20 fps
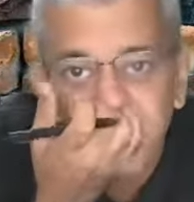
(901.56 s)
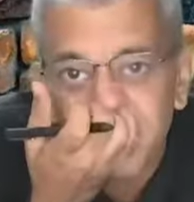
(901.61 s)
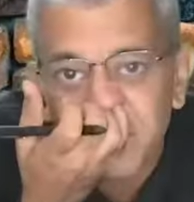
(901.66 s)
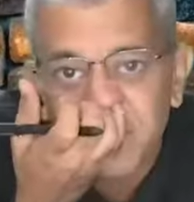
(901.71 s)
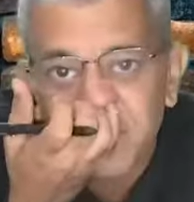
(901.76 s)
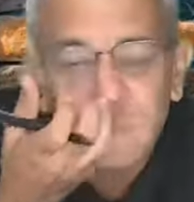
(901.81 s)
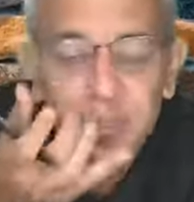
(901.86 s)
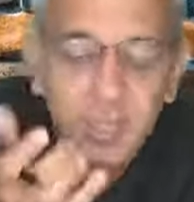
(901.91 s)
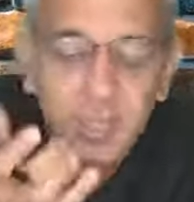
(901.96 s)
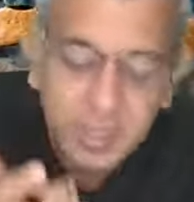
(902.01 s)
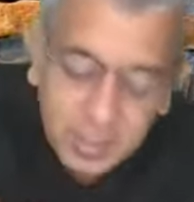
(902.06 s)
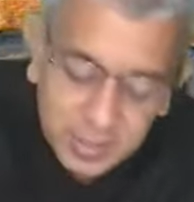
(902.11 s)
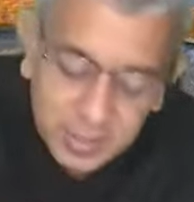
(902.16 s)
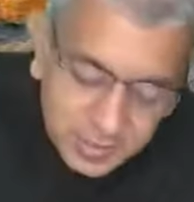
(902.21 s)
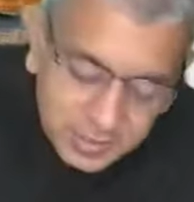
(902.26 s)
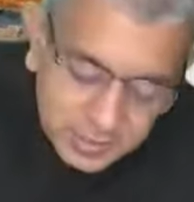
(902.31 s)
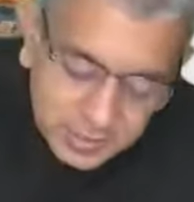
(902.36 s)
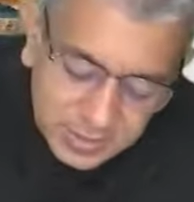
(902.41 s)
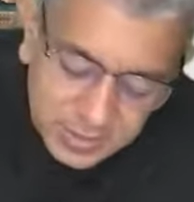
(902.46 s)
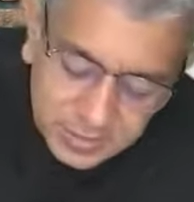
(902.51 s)
Further, in
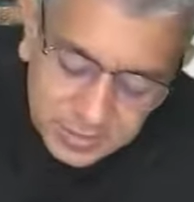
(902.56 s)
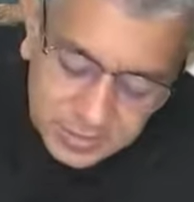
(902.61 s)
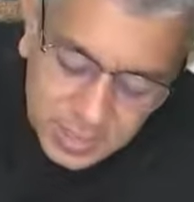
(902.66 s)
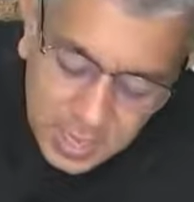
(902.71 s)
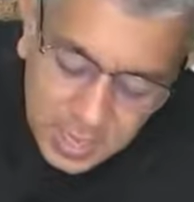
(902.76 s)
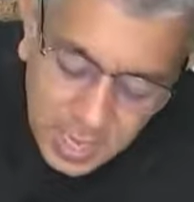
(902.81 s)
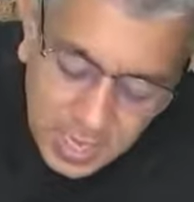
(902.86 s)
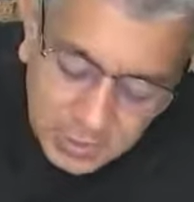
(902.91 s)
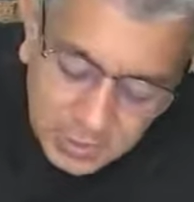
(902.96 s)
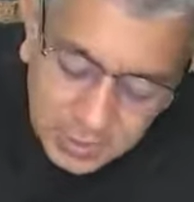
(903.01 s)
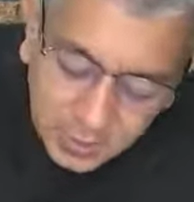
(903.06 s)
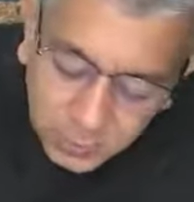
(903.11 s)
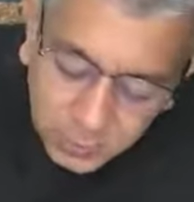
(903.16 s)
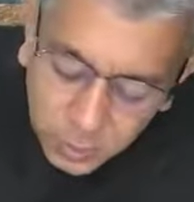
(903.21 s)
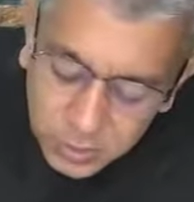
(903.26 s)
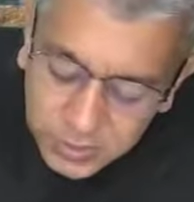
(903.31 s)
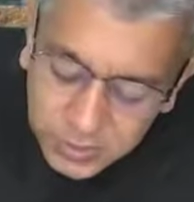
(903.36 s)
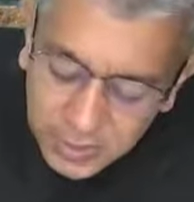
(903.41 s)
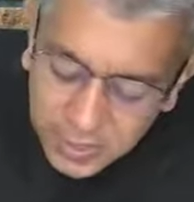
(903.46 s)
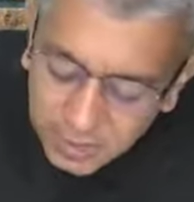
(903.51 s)
this case,
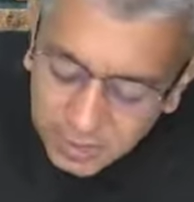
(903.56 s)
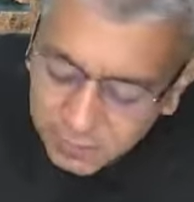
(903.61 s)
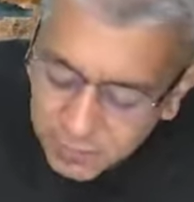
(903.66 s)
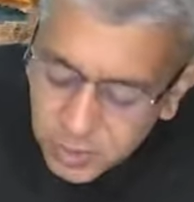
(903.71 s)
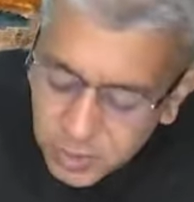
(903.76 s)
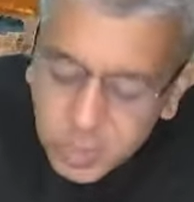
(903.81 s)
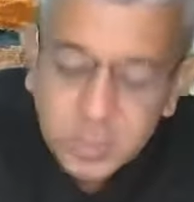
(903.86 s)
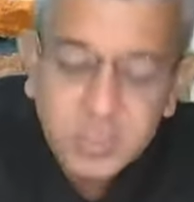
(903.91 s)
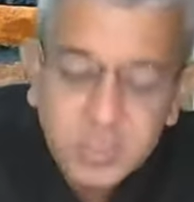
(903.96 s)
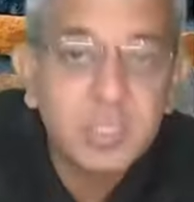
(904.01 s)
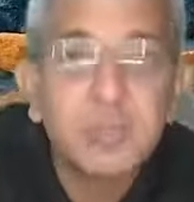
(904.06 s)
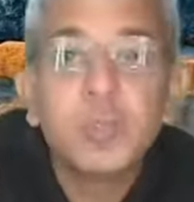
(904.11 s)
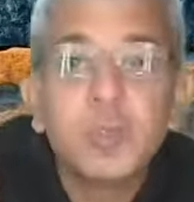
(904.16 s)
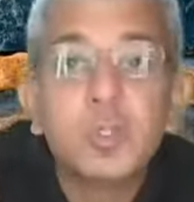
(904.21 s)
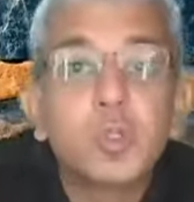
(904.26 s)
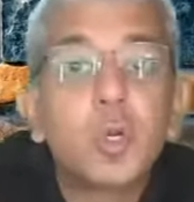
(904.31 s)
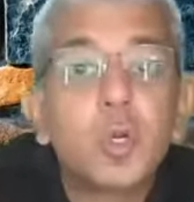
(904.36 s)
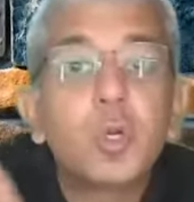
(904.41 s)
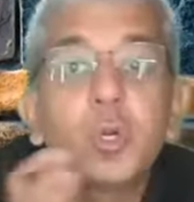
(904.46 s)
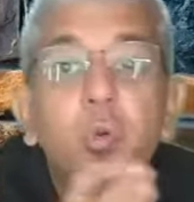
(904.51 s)
suppose their efficiency
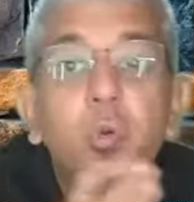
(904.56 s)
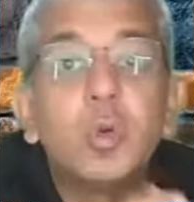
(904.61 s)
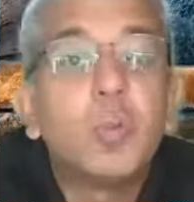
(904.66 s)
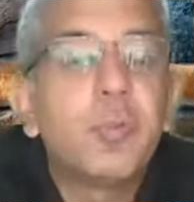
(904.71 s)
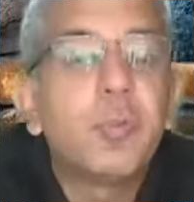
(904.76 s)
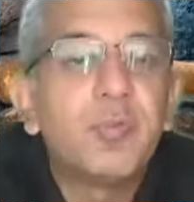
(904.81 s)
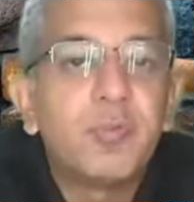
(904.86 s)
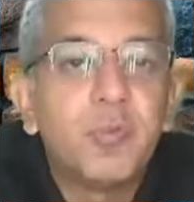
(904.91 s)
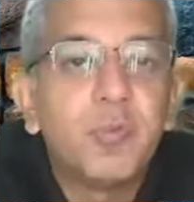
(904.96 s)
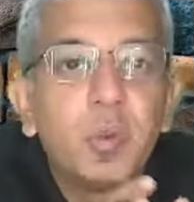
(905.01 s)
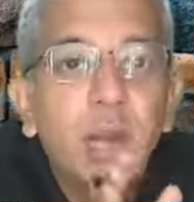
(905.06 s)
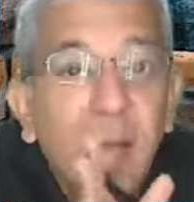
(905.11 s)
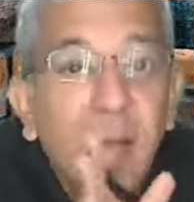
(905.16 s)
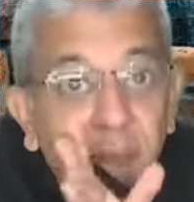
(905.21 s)
was not good before.